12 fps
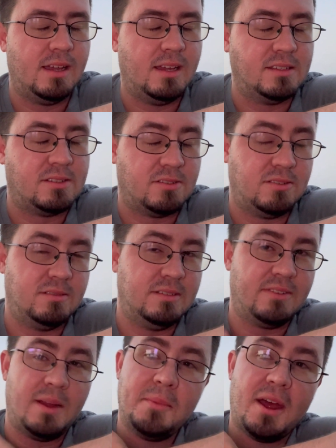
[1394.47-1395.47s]
So
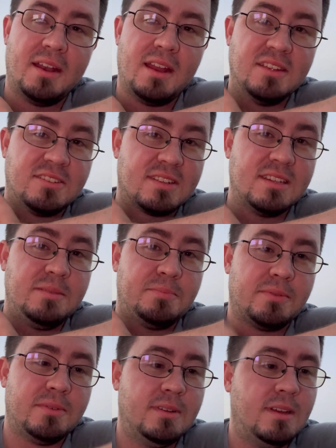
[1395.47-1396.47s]
if I'm not asleep,
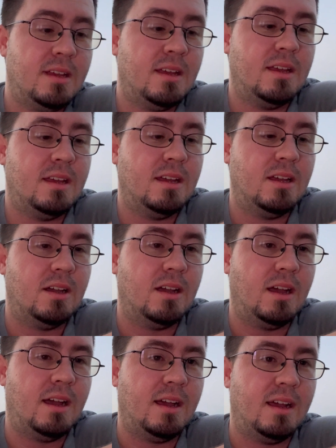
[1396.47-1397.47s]

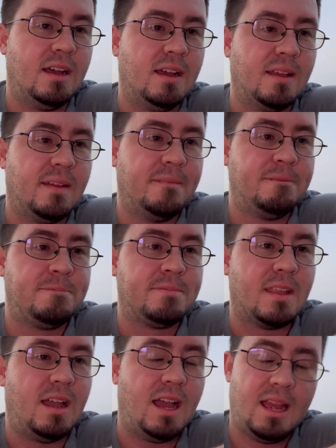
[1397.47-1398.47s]

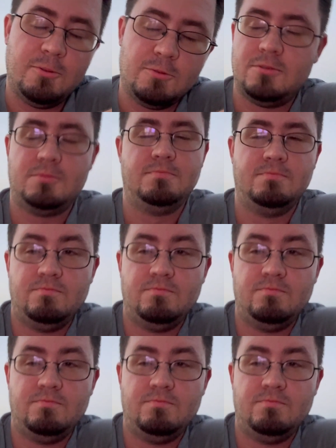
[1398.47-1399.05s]
I will